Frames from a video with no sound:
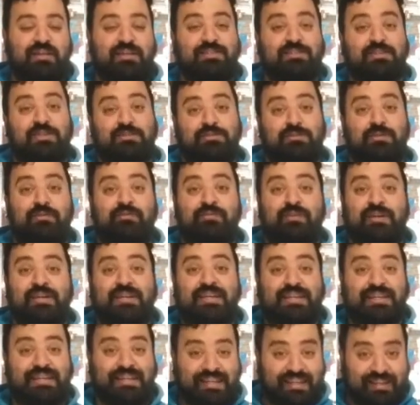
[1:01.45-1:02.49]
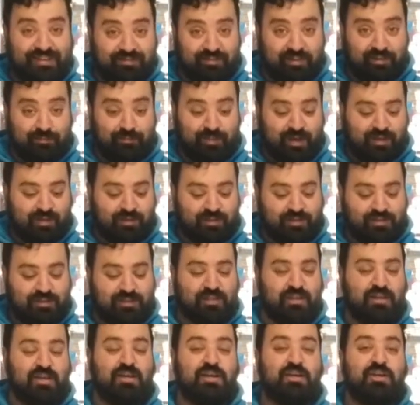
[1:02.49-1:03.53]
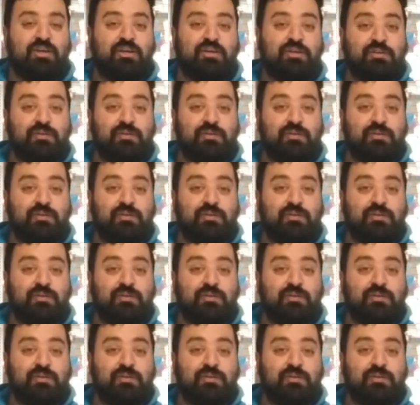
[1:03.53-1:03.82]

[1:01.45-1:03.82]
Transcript: It's also a very even melt. You